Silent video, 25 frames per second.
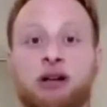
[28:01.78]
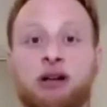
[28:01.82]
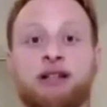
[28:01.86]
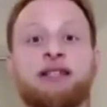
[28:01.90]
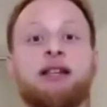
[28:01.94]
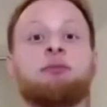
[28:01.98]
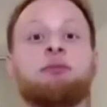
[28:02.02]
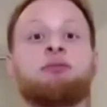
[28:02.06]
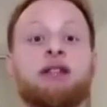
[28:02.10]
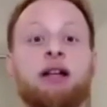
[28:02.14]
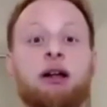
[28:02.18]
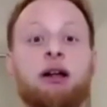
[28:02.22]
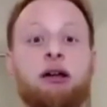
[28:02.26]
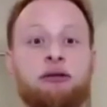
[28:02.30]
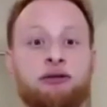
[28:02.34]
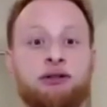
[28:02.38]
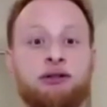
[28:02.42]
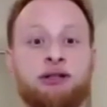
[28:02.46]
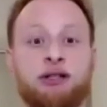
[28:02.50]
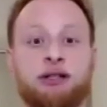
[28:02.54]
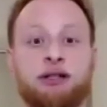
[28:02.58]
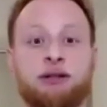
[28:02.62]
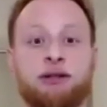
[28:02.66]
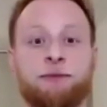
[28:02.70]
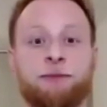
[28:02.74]

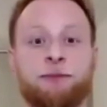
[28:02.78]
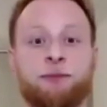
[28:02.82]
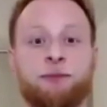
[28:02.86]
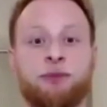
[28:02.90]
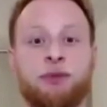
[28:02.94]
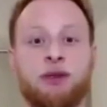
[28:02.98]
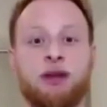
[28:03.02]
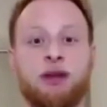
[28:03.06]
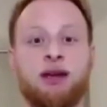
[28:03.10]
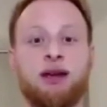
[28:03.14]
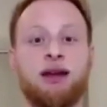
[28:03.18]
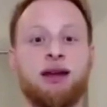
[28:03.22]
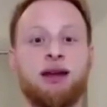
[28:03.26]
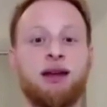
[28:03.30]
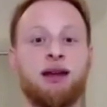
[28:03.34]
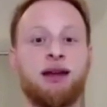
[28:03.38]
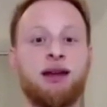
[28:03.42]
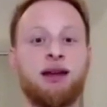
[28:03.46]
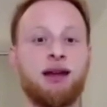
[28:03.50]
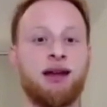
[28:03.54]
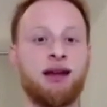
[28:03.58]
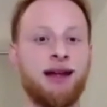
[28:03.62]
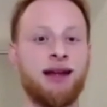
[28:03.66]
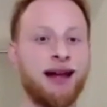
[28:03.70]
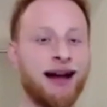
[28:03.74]
themselves,
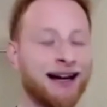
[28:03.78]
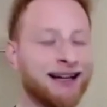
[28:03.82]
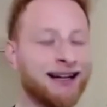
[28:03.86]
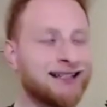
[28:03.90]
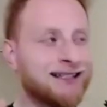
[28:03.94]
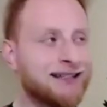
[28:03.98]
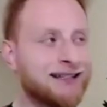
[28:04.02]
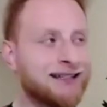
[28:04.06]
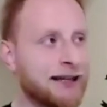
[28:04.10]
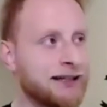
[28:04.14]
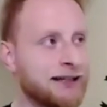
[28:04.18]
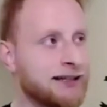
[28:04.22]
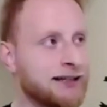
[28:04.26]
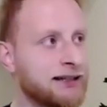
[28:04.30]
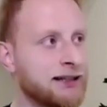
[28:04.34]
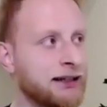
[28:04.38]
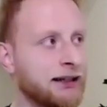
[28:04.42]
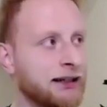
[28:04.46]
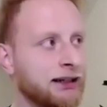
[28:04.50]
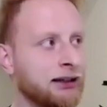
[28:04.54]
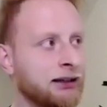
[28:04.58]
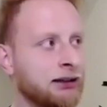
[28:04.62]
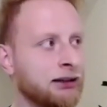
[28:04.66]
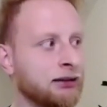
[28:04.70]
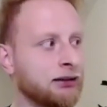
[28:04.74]

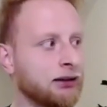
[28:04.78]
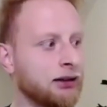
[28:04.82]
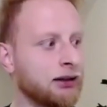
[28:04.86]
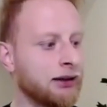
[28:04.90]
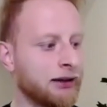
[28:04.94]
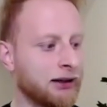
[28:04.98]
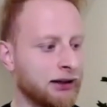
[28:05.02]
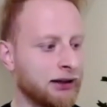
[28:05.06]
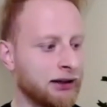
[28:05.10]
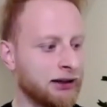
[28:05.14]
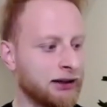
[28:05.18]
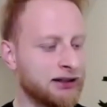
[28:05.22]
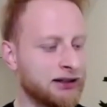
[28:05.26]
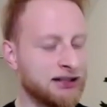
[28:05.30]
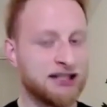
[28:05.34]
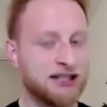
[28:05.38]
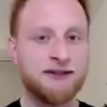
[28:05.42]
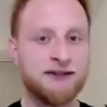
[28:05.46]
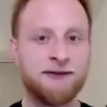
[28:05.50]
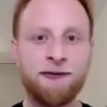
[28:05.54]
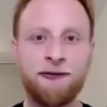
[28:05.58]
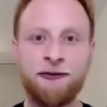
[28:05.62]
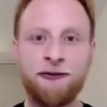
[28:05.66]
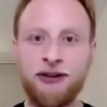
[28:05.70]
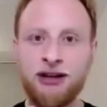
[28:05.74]
accessing a
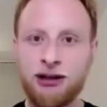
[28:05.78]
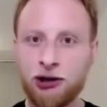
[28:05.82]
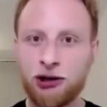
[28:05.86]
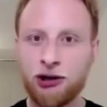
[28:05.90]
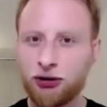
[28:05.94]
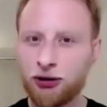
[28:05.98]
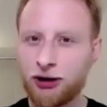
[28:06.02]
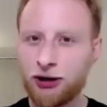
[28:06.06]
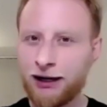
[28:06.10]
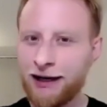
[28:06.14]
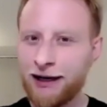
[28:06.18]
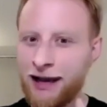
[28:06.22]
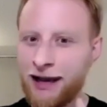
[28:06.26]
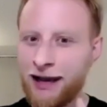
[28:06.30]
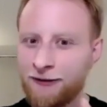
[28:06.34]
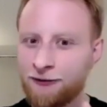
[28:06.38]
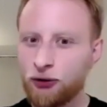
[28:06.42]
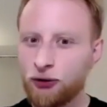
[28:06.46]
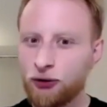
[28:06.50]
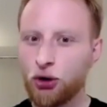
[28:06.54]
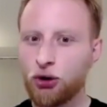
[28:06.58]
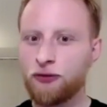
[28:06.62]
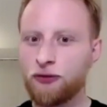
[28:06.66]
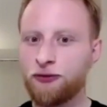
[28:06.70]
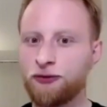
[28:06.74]
sphere, a
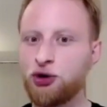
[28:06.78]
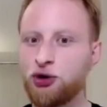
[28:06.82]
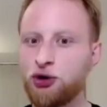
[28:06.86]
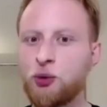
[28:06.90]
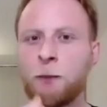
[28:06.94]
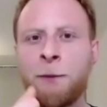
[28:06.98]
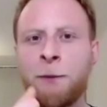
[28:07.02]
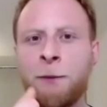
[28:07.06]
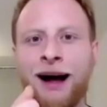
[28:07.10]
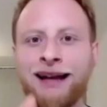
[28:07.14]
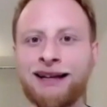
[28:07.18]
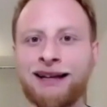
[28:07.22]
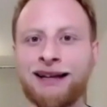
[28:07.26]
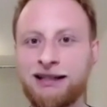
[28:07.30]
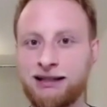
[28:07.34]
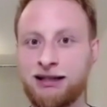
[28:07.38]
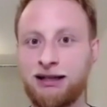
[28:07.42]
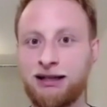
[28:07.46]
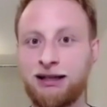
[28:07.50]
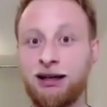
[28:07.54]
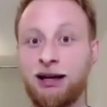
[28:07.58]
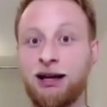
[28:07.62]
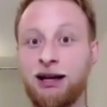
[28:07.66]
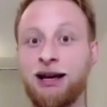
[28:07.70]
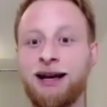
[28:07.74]
level of
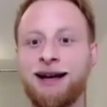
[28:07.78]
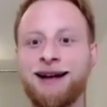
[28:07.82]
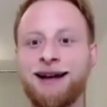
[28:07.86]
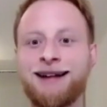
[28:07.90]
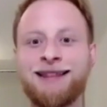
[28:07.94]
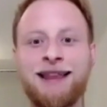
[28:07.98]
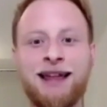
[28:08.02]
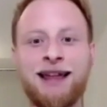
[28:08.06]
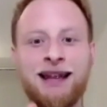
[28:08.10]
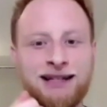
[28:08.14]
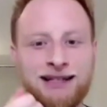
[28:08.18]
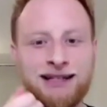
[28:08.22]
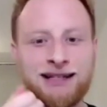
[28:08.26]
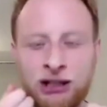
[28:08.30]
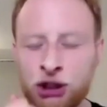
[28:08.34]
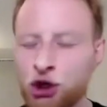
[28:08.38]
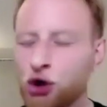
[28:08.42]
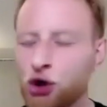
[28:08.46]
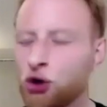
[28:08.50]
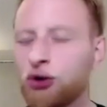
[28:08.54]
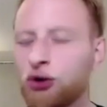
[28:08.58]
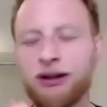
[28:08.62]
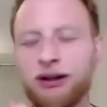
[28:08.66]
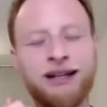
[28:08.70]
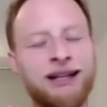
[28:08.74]
humanity that is
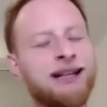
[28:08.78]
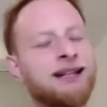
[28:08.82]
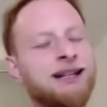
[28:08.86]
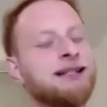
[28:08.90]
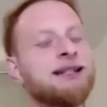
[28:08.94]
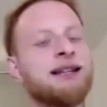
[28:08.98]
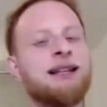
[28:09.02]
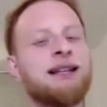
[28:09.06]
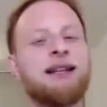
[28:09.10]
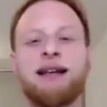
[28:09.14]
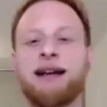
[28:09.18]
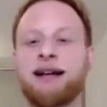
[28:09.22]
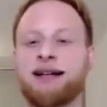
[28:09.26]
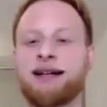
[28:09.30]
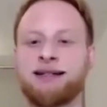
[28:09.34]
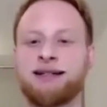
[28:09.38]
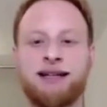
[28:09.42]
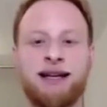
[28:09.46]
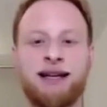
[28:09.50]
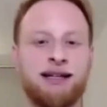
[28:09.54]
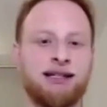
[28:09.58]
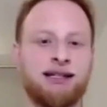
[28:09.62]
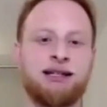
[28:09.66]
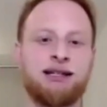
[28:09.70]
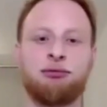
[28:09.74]
not easily
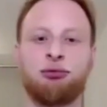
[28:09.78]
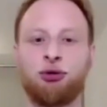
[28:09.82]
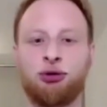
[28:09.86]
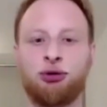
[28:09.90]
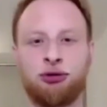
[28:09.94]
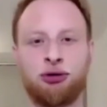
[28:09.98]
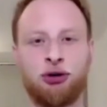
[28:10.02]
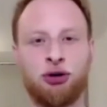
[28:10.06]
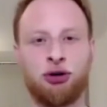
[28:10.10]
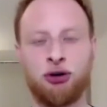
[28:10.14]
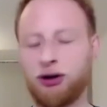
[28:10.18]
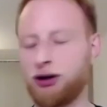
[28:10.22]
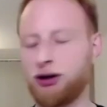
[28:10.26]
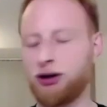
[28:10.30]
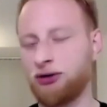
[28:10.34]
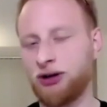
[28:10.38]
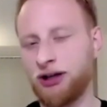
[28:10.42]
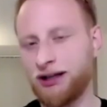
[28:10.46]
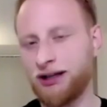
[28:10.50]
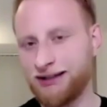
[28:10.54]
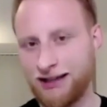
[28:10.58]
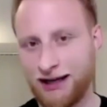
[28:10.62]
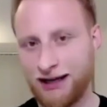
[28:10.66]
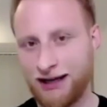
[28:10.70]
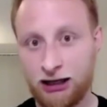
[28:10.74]
accessible on
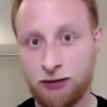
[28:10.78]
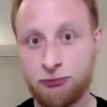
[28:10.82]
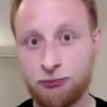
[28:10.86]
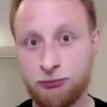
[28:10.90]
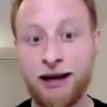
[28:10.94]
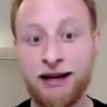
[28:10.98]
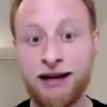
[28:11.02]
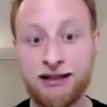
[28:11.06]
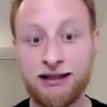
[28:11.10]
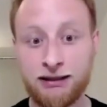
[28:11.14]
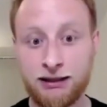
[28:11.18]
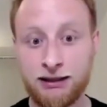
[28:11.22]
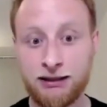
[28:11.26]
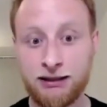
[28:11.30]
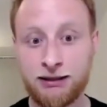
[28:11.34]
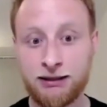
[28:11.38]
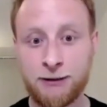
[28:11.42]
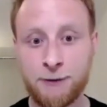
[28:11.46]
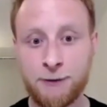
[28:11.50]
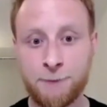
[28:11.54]
a daily basis.